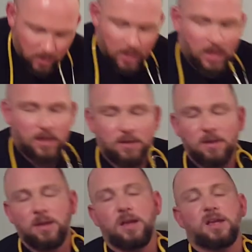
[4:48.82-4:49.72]

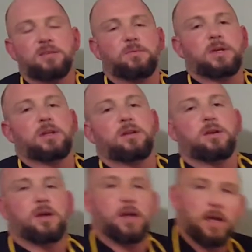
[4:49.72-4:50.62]
has been
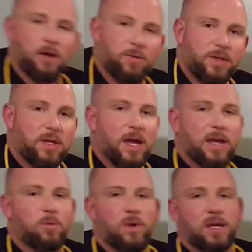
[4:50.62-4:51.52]
healthy,
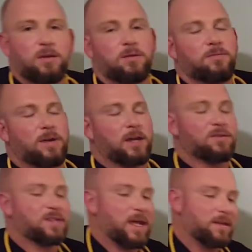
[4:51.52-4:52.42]
height, weight, vital
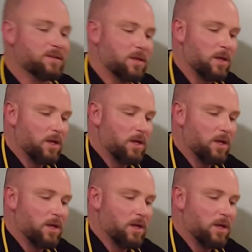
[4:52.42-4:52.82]
signs.